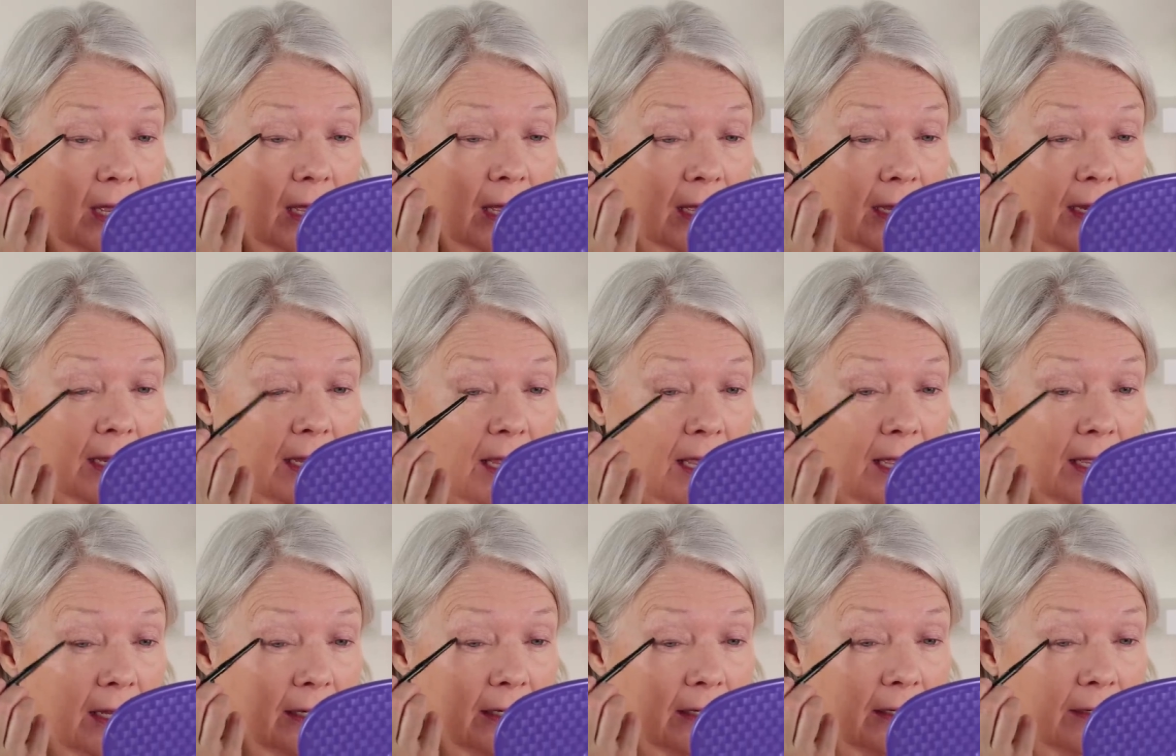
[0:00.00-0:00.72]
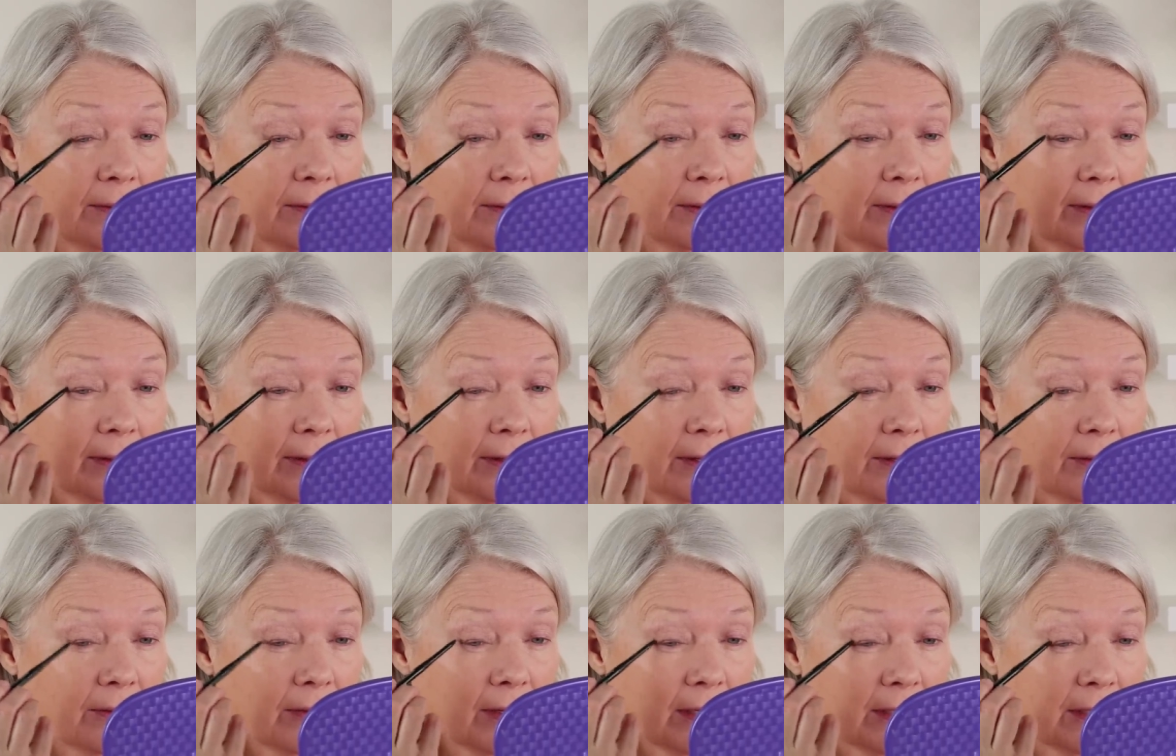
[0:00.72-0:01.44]
Again, you
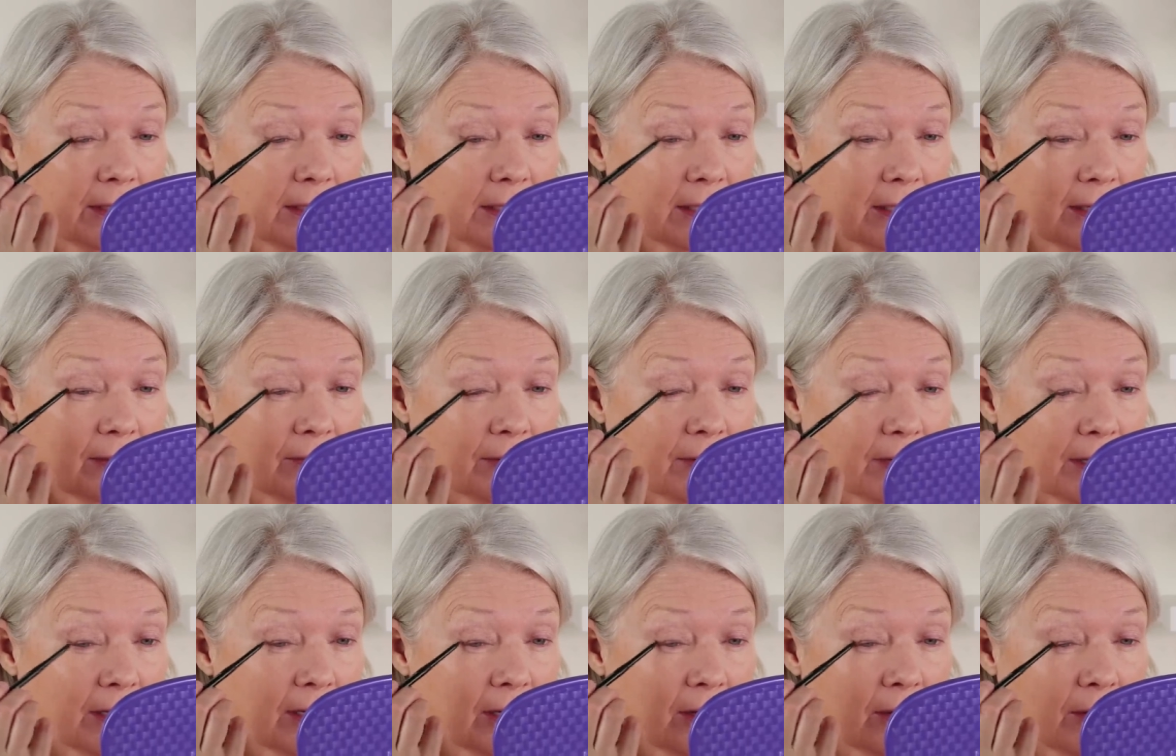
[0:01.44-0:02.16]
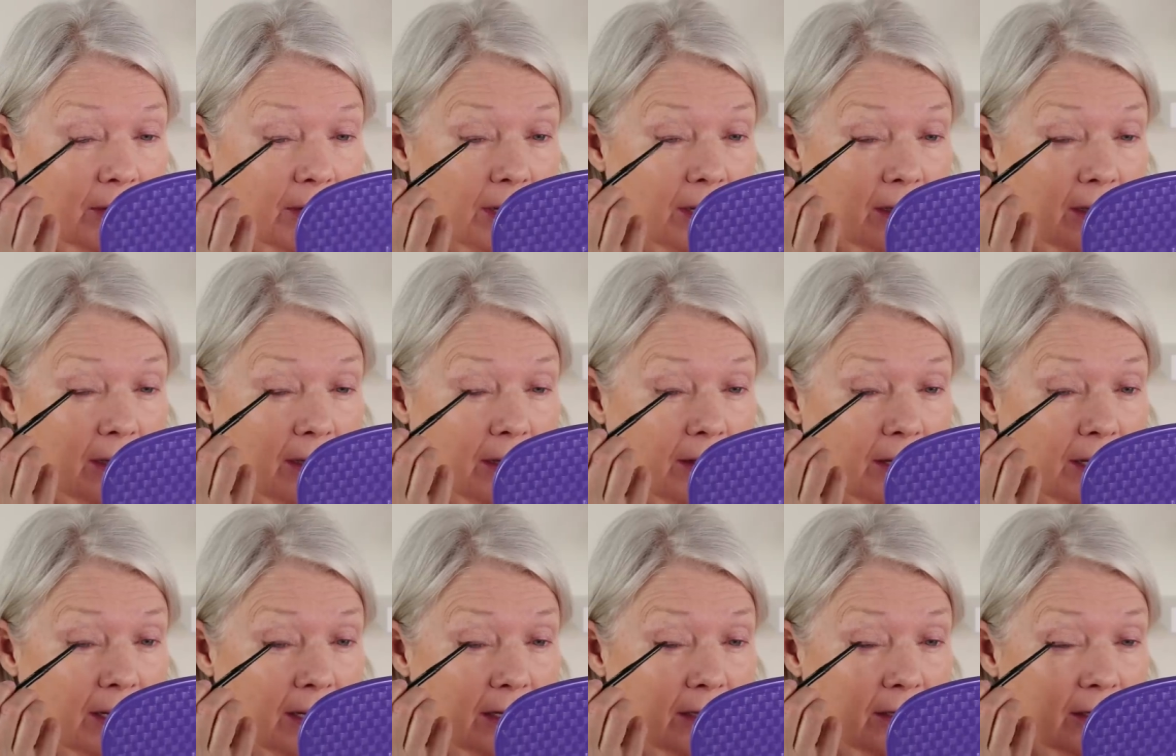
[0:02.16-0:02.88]
know, this isn't really going
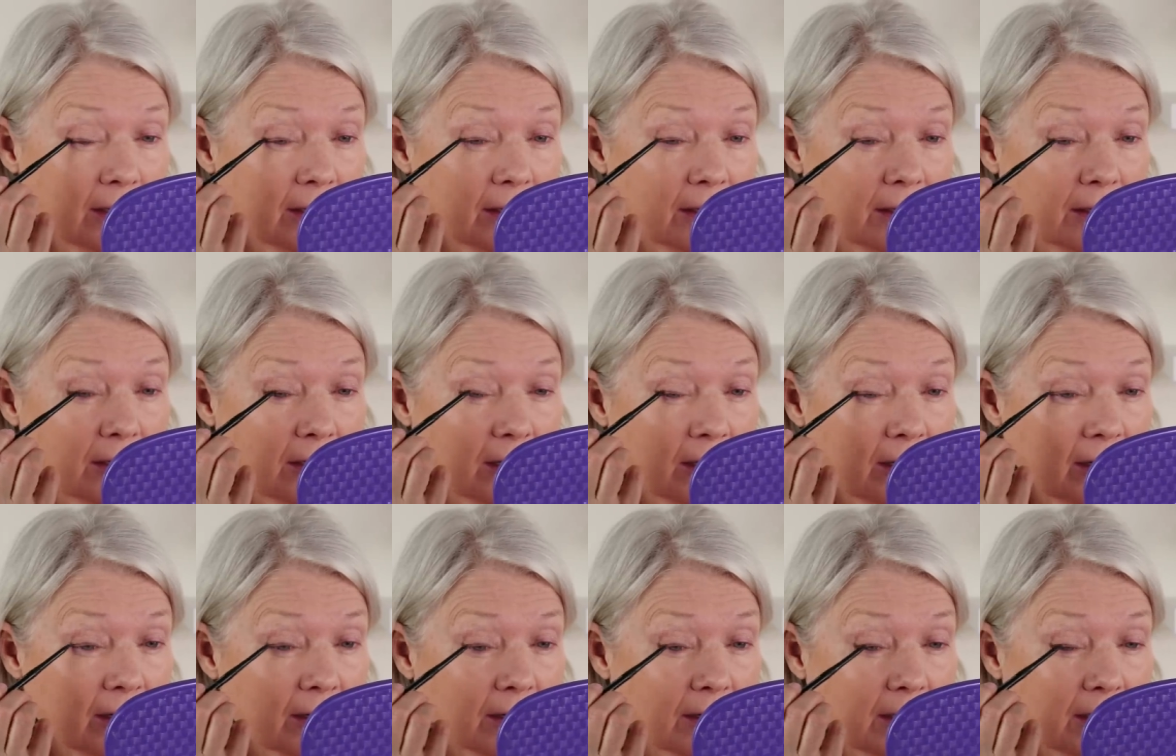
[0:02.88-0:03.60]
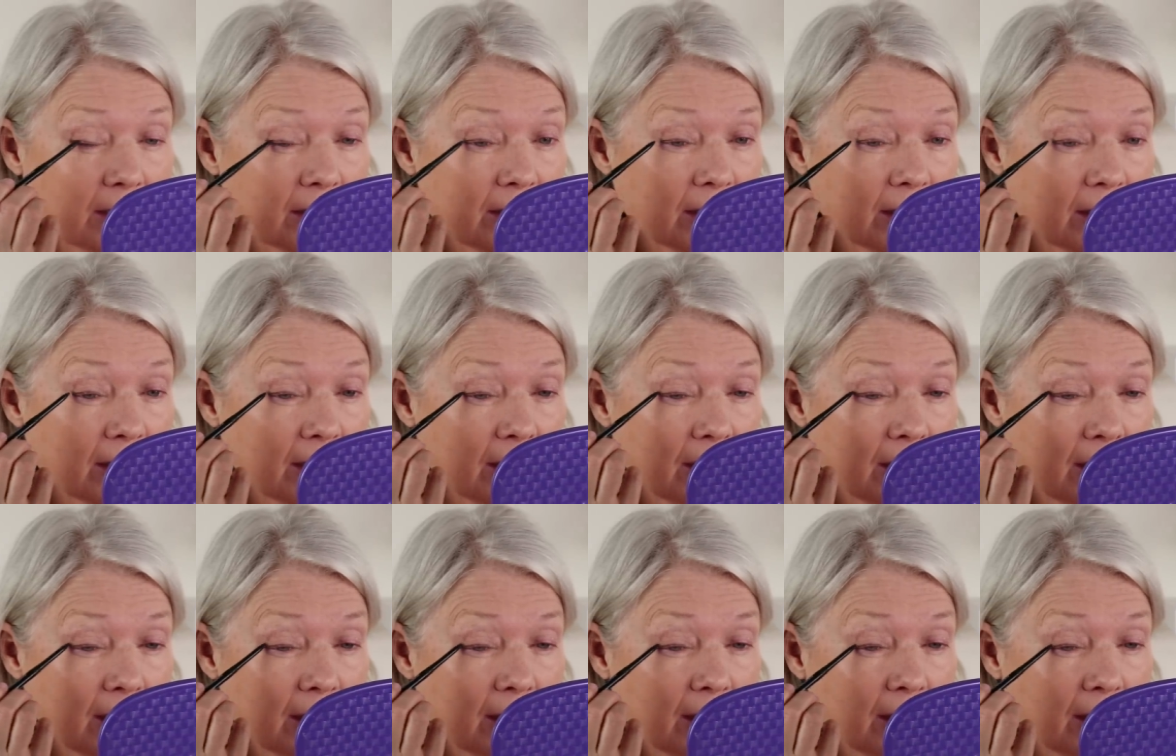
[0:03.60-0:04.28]
on that dark, is it?